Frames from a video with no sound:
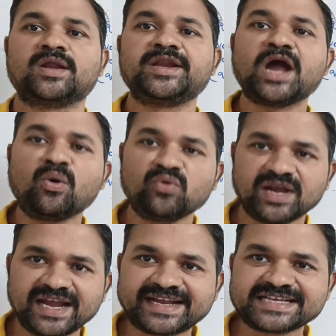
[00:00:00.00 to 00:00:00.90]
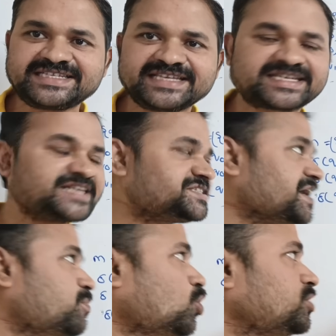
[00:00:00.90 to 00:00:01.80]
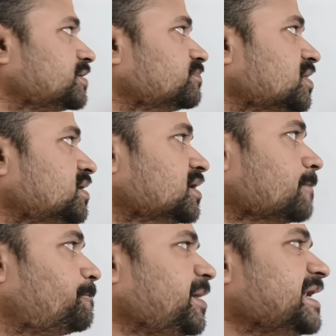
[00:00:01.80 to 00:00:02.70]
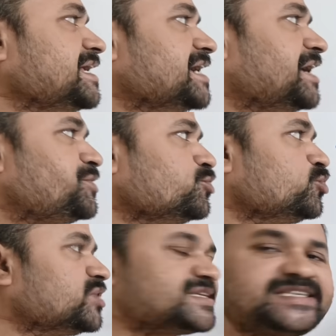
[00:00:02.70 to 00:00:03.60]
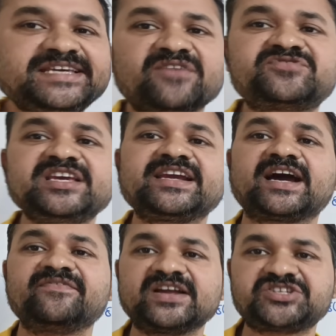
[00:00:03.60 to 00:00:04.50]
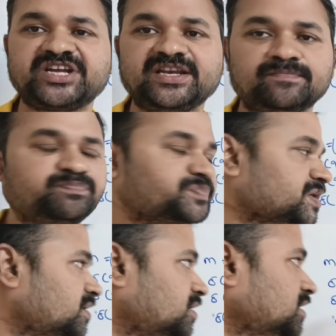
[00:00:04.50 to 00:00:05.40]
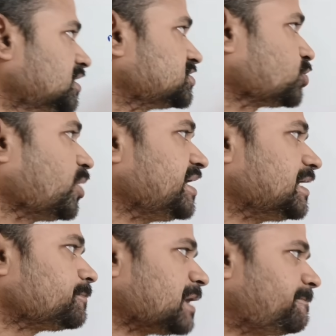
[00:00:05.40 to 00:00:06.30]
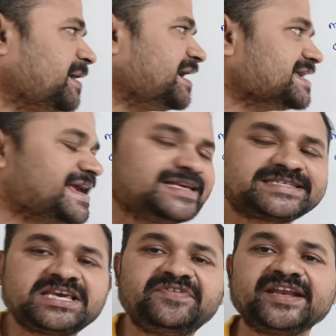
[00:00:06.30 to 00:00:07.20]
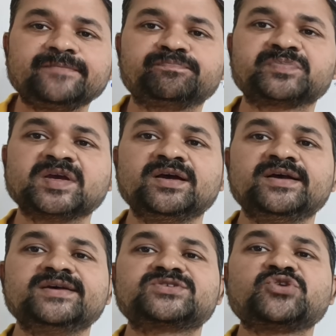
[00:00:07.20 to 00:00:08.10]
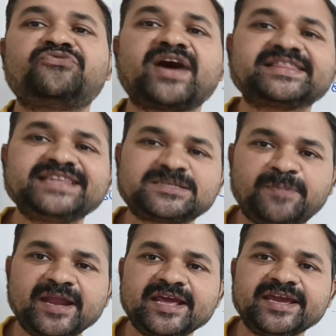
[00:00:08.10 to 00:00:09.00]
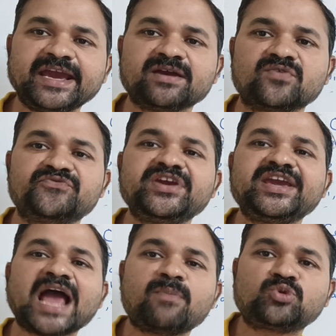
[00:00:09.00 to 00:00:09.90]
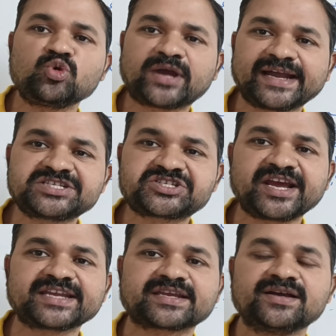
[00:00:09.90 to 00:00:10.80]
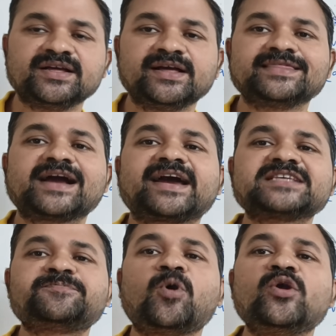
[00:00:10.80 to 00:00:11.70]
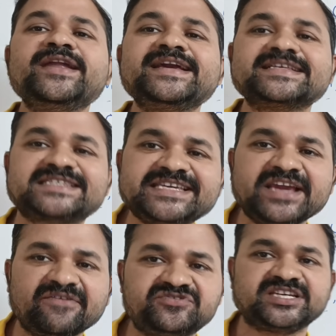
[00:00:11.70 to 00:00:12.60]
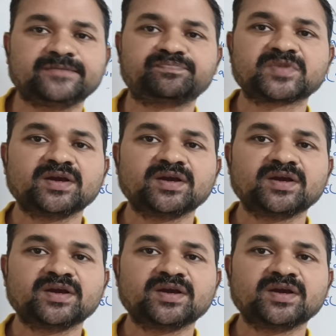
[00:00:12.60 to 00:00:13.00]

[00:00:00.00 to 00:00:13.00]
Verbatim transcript: Now let us discuss about P D A to C F G conversion. So here a P D A is given. So for this P D A we have to construct the corresponding C F G.